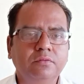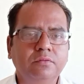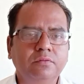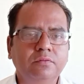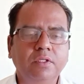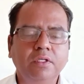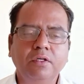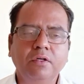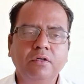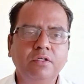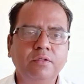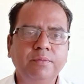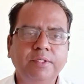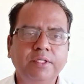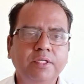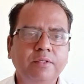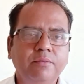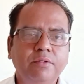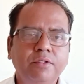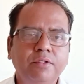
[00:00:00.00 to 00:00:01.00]
will not
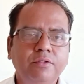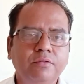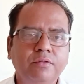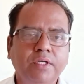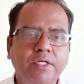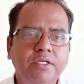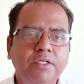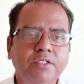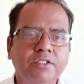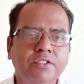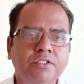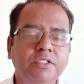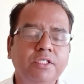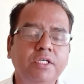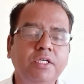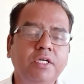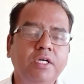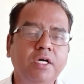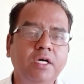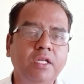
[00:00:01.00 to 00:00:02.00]
be able to write a
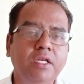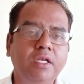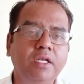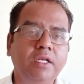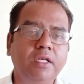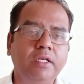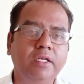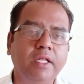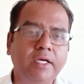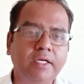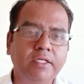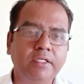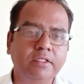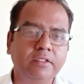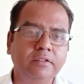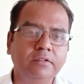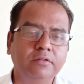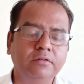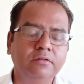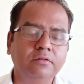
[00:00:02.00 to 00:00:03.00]
single
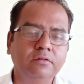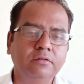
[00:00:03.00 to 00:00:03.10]
line